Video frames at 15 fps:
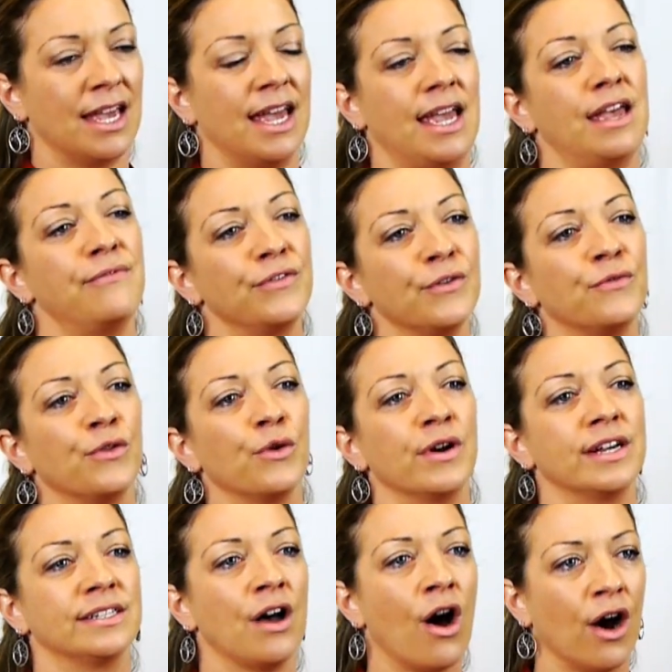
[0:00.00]
If the floor
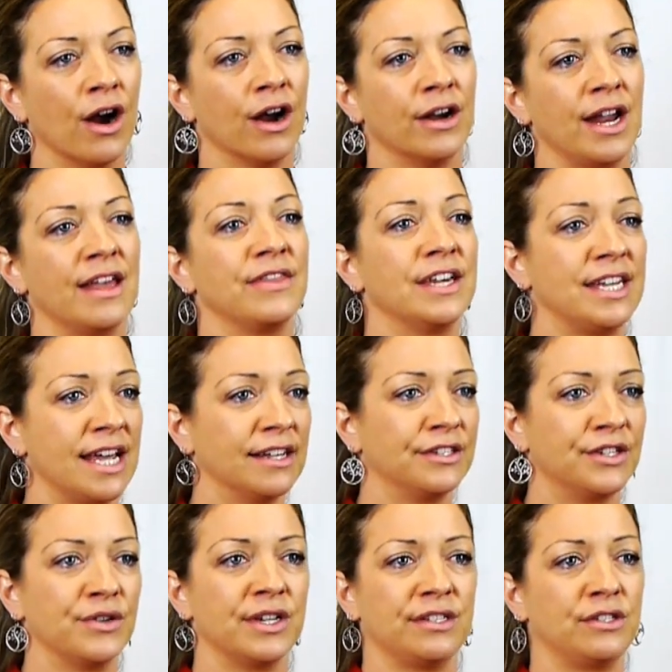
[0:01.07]
is hard and the
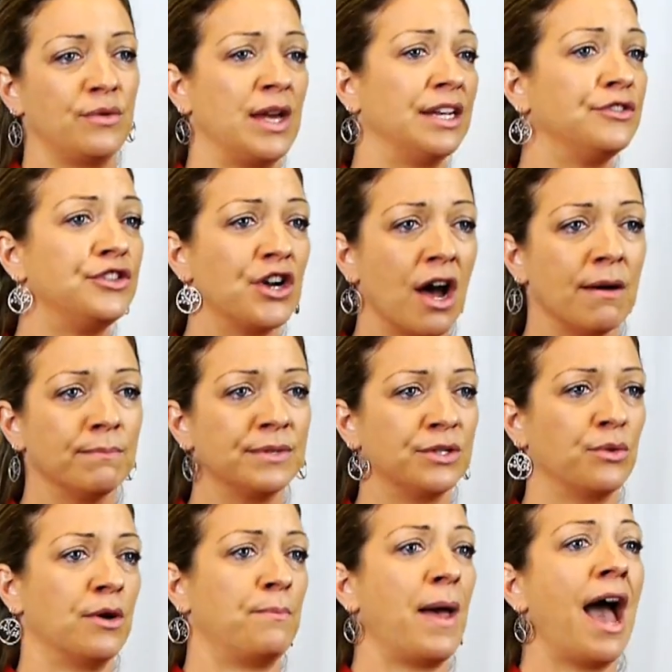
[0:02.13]
dancer is doing jumps
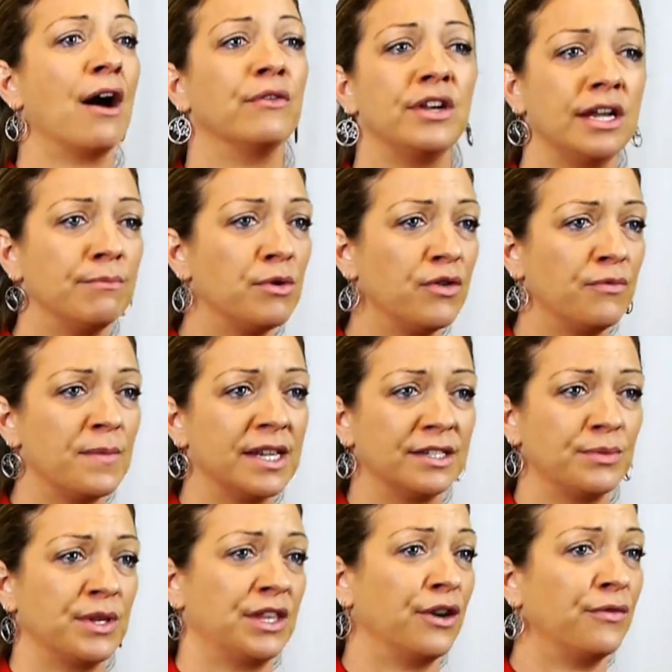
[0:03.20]
or pounding movements
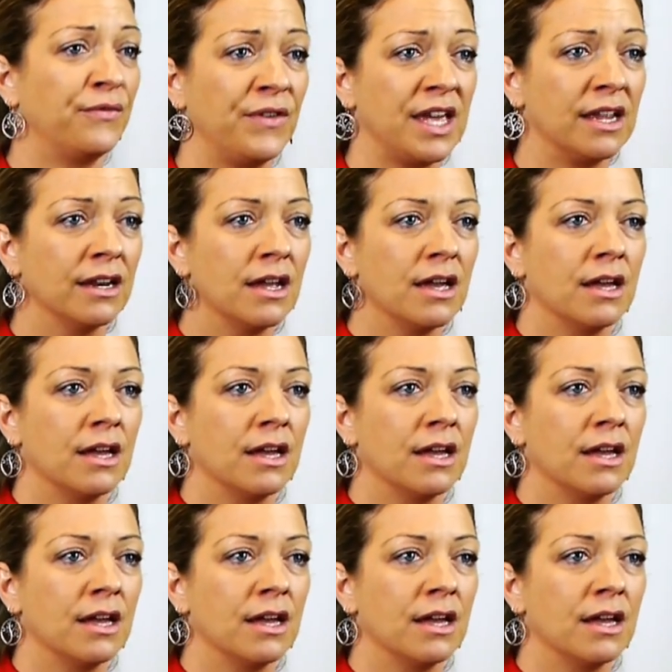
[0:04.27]
with their feet,